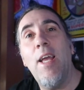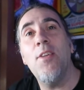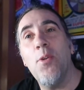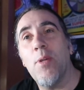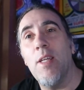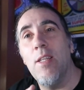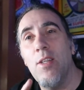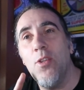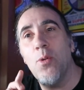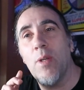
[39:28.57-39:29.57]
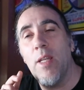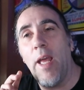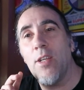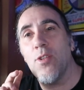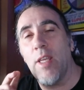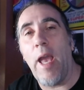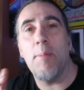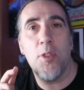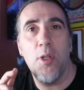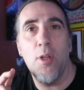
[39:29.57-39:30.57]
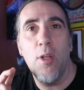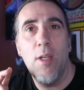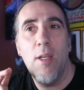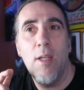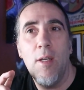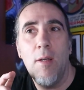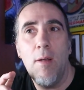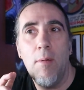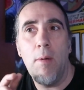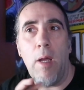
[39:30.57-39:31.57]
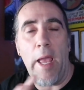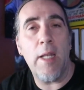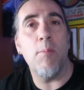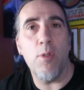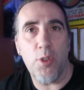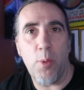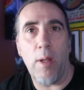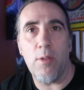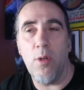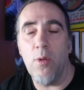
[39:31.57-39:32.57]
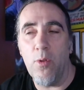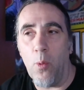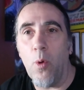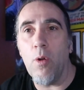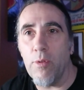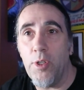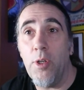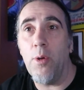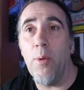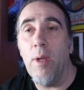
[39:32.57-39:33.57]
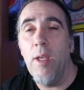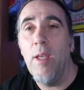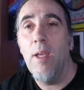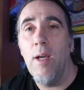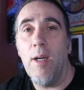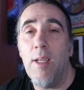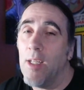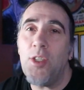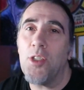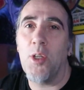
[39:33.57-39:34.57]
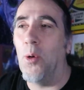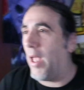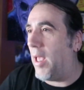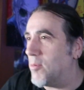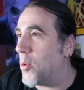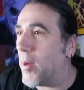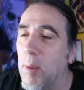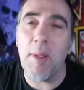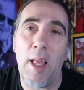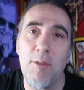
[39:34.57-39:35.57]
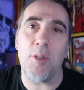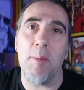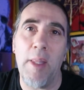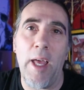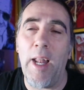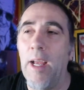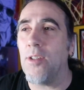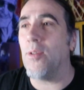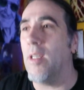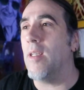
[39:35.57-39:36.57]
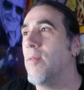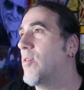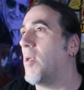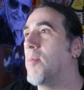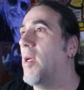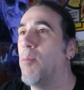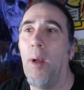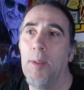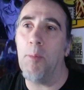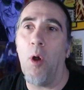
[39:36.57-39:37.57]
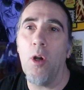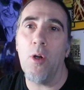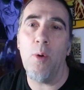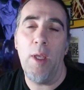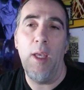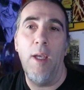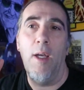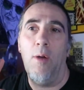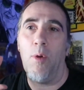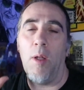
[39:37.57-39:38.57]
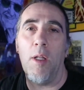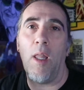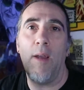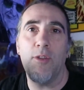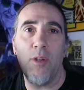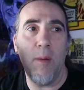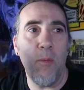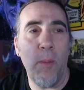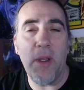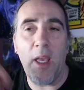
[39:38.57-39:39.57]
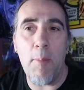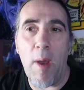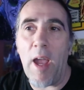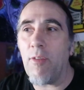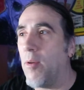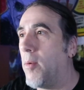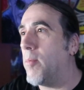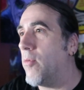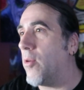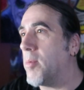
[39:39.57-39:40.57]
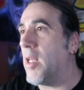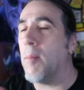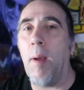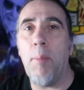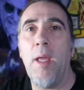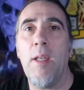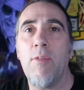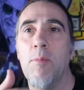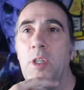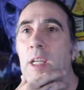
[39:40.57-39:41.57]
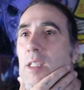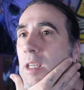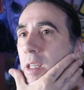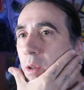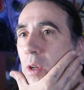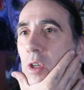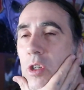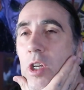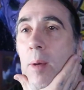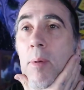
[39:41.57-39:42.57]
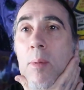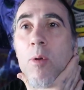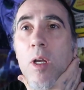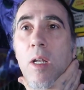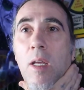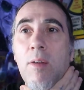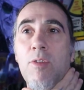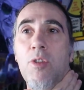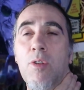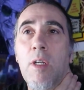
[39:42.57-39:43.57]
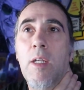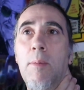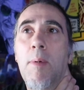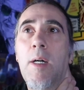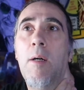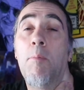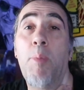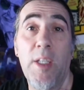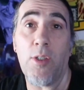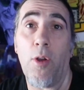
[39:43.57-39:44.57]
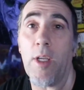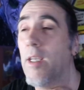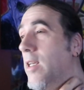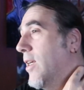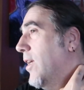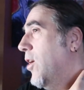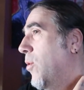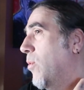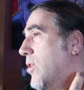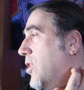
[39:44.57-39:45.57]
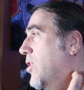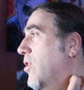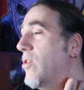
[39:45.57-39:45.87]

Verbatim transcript: and you can you can actually capture animals throughout the the world too. Uh, it's just a game. So we're gonna be live streaming that actually sometime, probably tomorrow. We're gonna live stream when we get back from from getting my painting from Jansky and doing a little shopping. We're gonna live stream um, PixARK, which